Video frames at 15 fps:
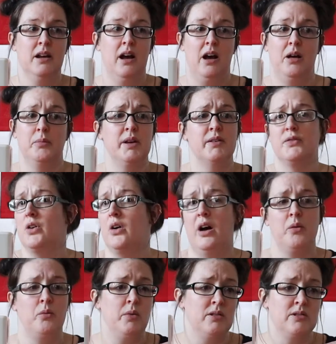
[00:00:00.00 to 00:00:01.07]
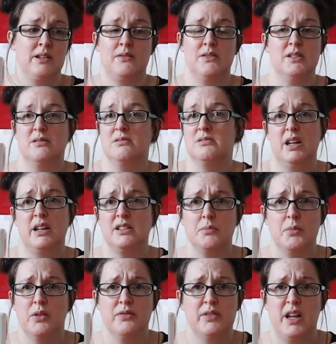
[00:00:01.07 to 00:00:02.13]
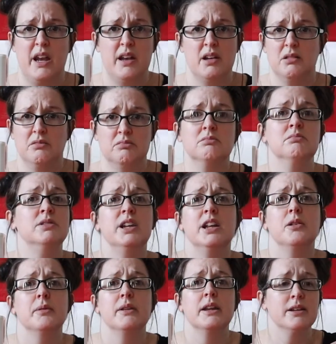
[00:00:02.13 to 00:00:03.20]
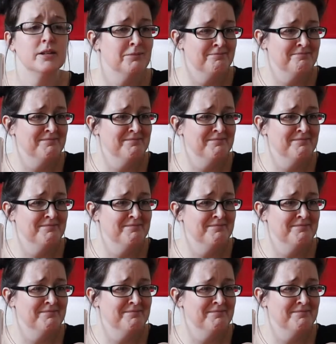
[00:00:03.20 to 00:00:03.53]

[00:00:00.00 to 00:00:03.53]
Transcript: If not, I will just have to take some off the end and deal with it.